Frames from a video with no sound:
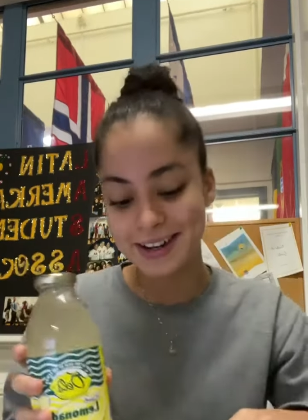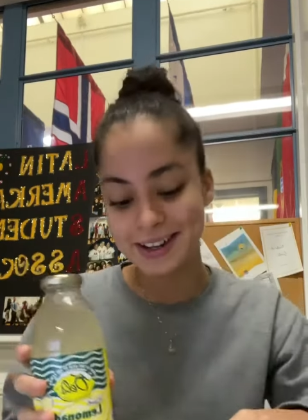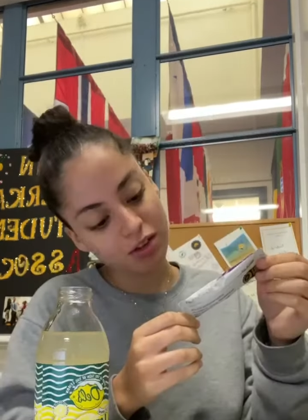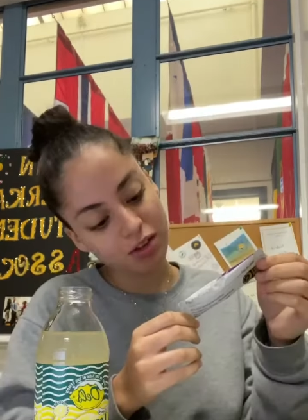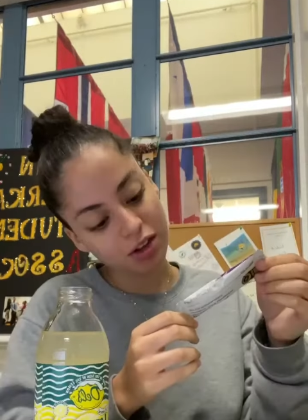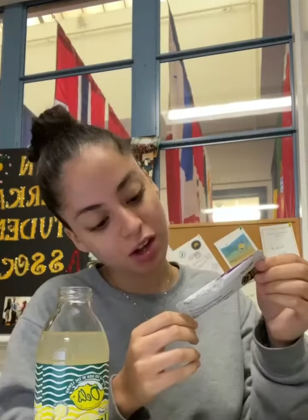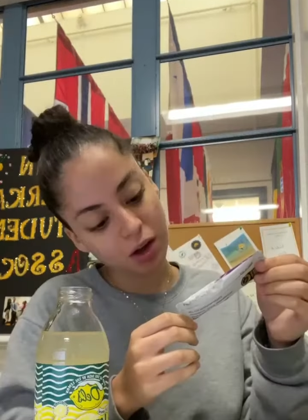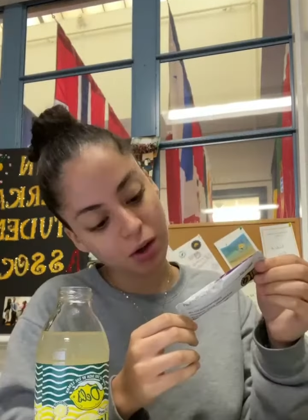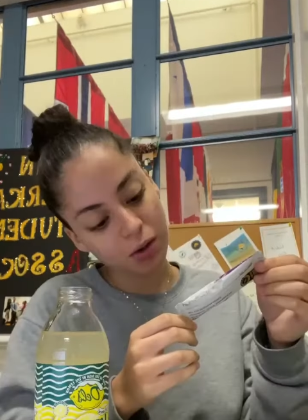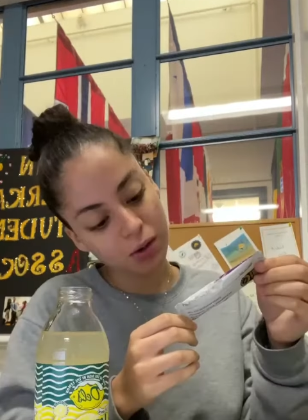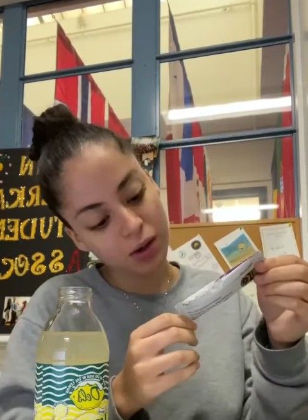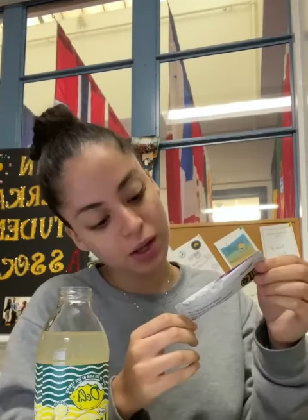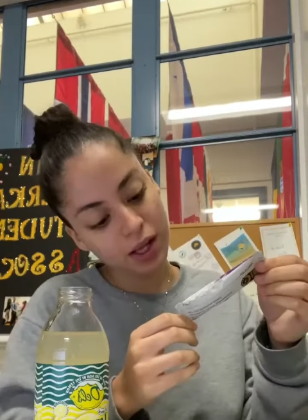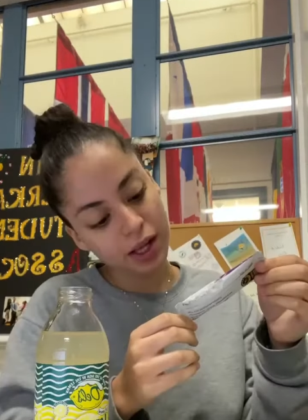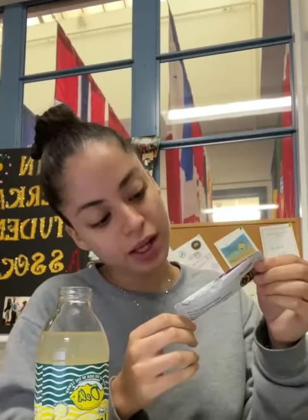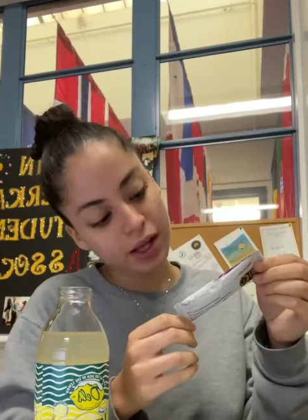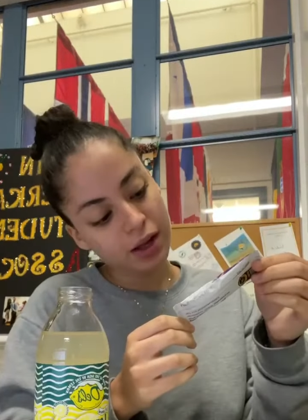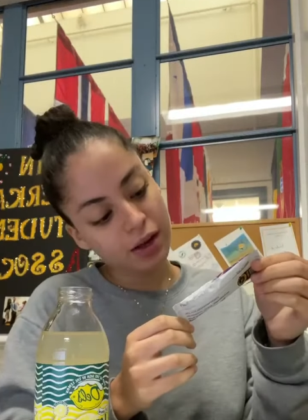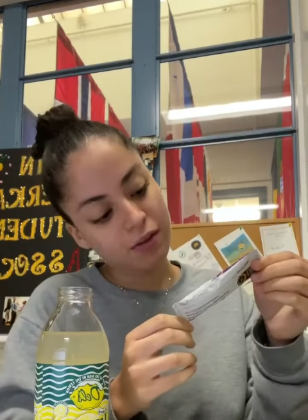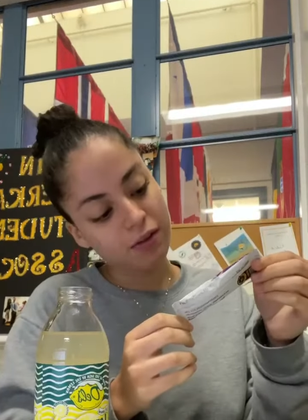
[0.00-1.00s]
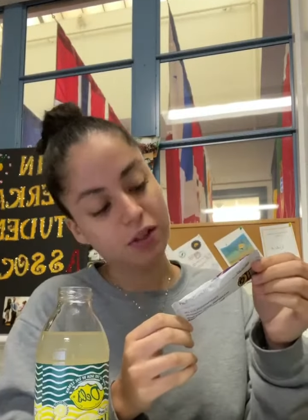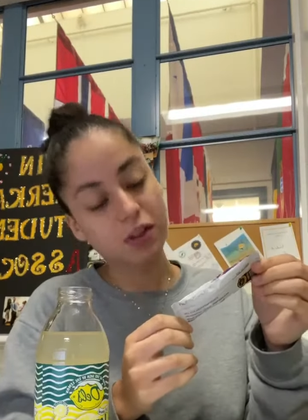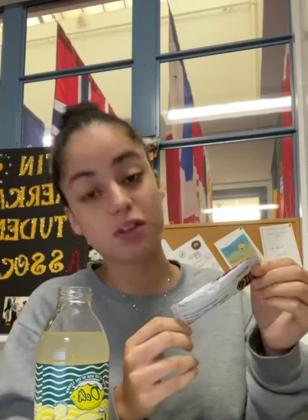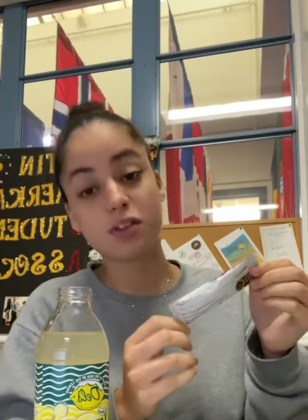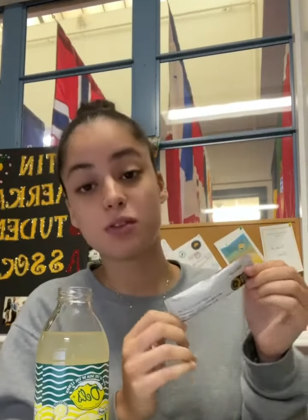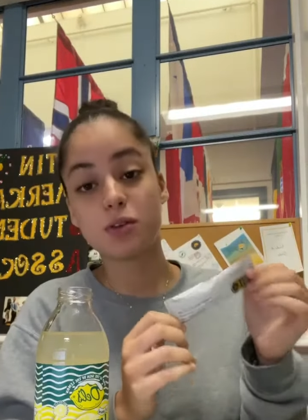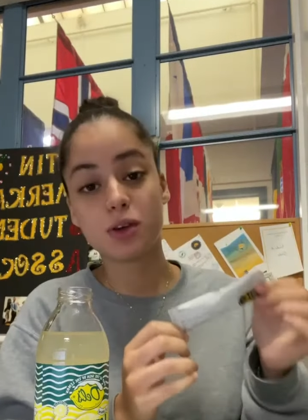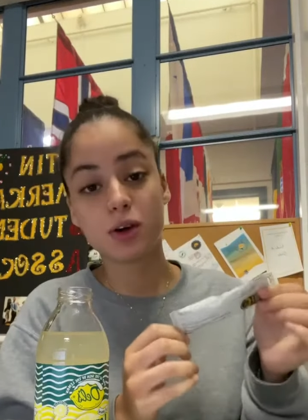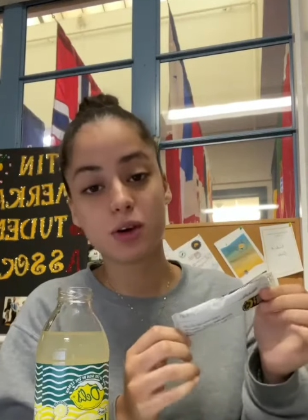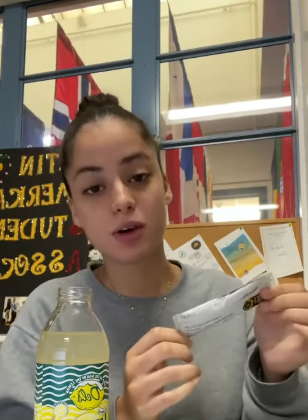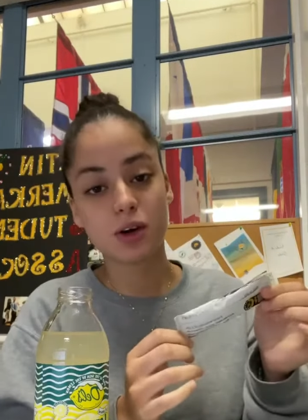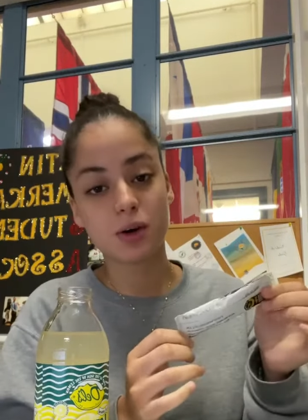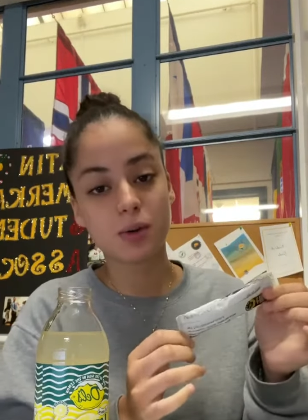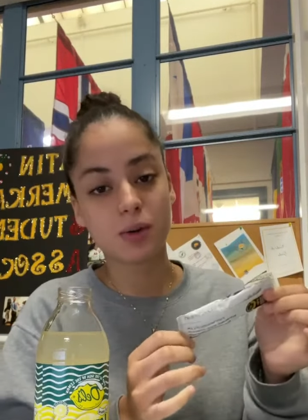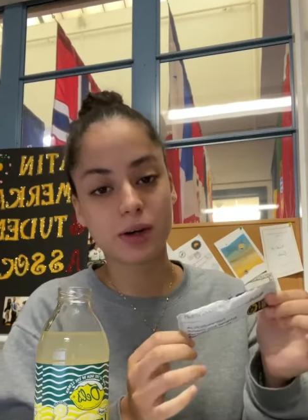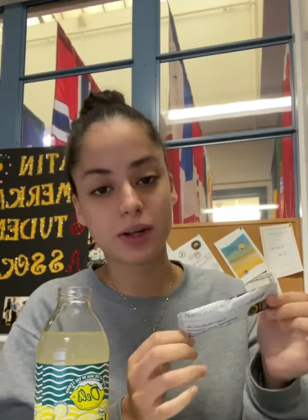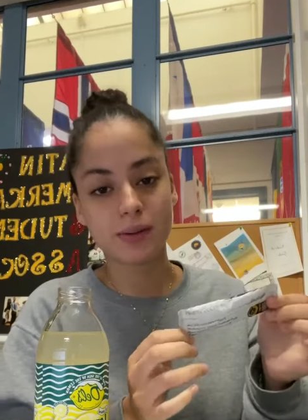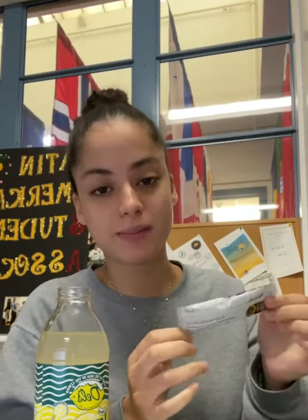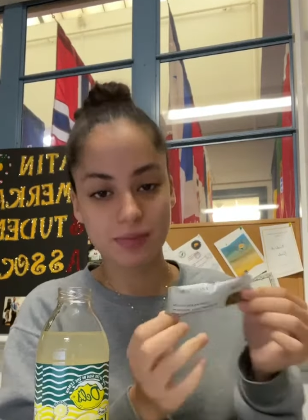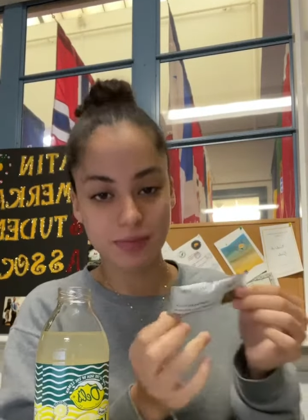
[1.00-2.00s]
So for those who don't know
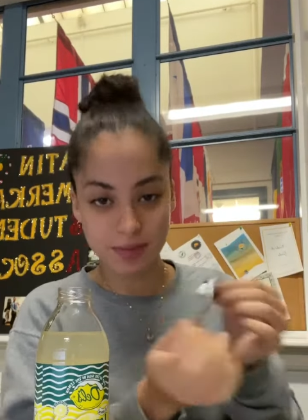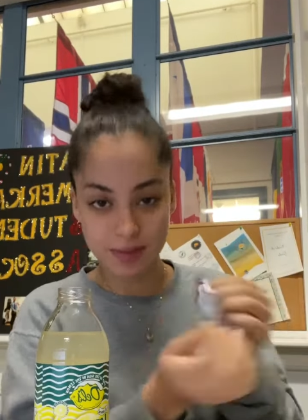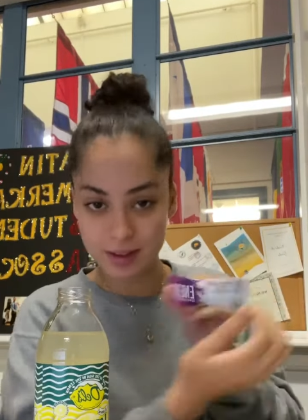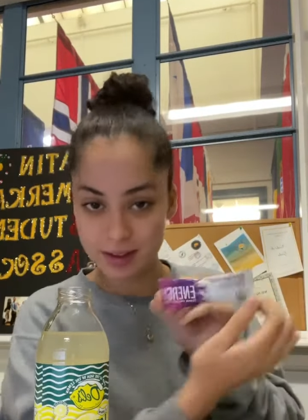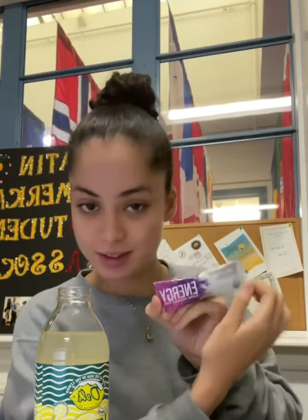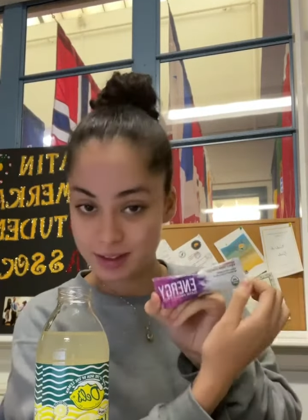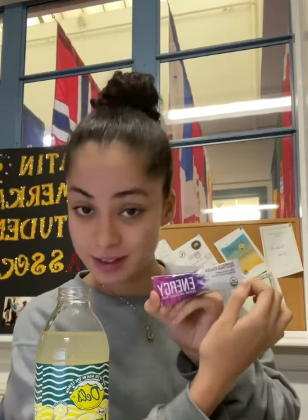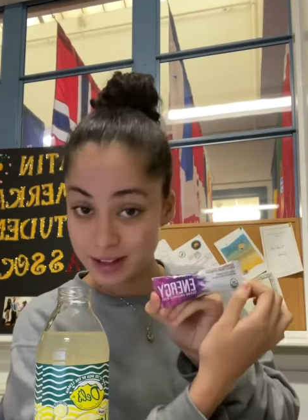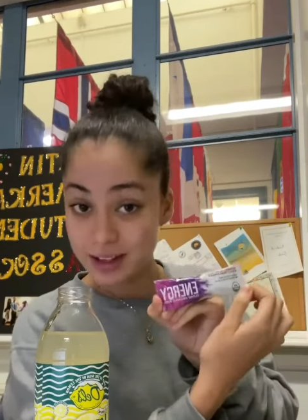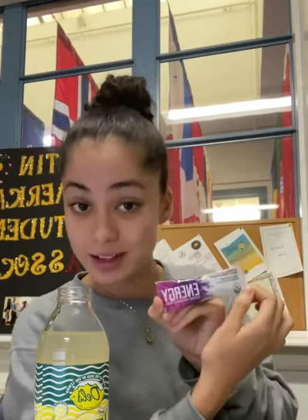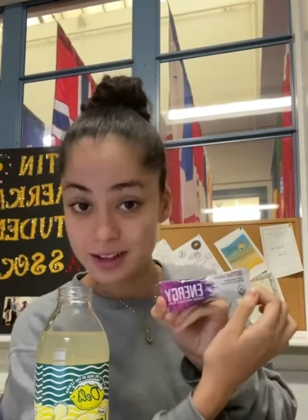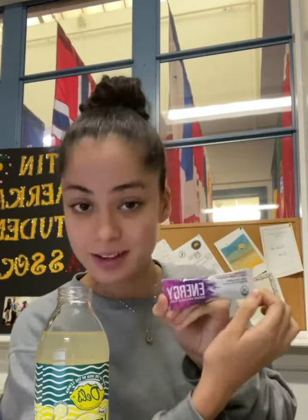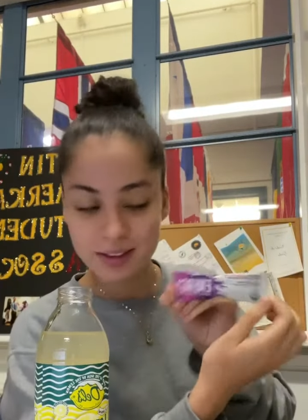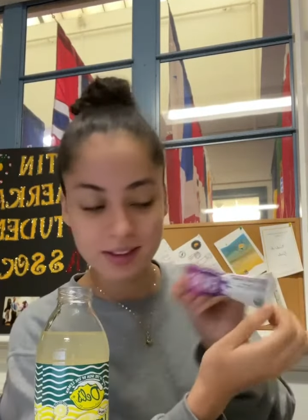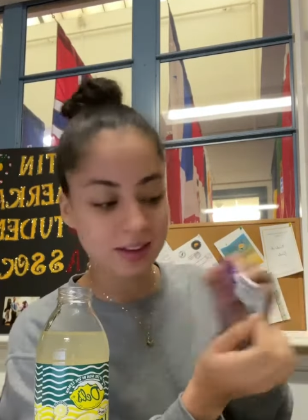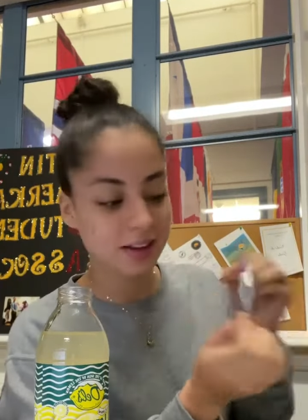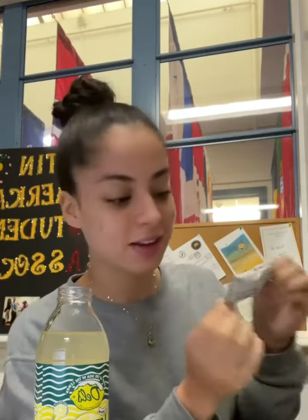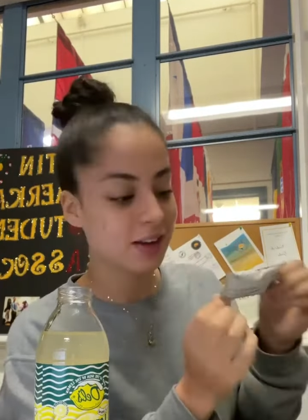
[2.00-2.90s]
what this is,